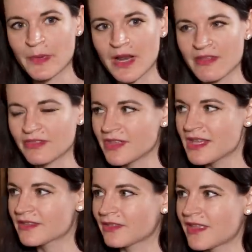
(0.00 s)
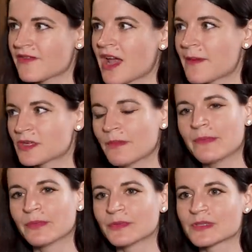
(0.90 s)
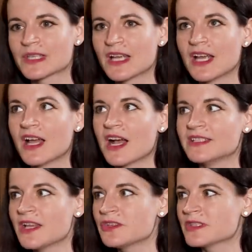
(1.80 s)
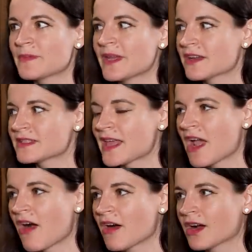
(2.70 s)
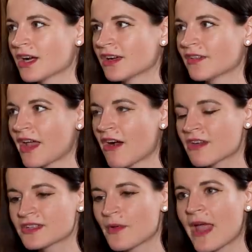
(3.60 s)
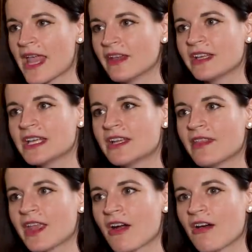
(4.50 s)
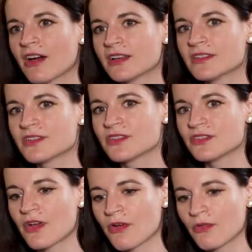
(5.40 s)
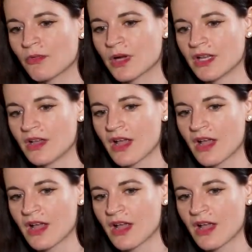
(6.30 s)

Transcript: But I think that they've captured people's attentions because they are so alien and they are so